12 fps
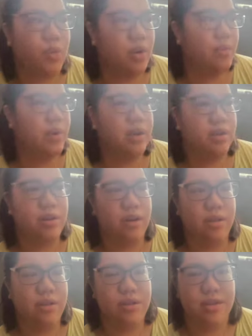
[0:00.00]
one way or
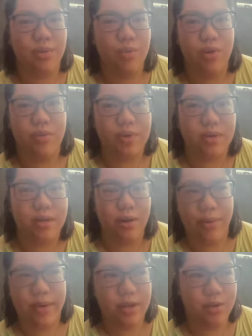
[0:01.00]
another, someone was
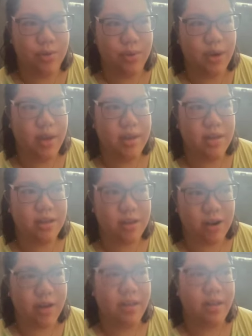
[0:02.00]
going to
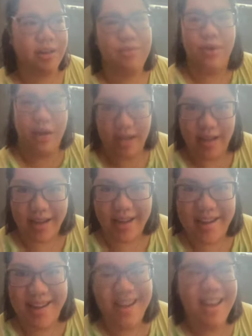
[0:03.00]
start invading.
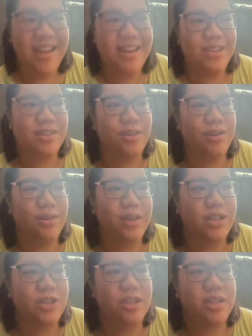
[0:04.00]
So
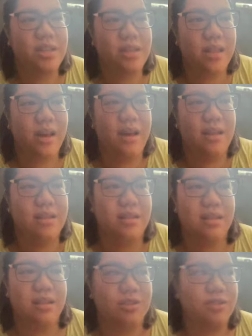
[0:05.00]
it's just that
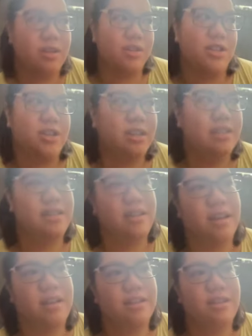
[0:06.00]
Russia
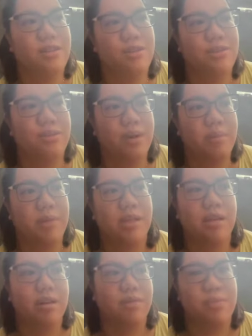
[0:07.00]
decided to, I mean,
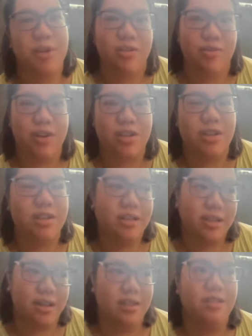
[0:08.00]
the government of Russia
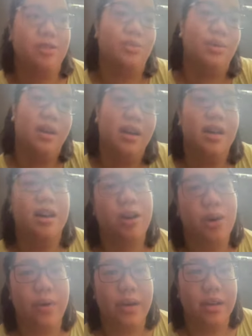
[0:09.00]
decided to
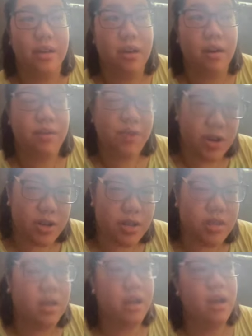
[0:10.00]
go in
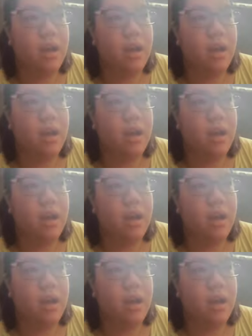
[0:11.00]
first.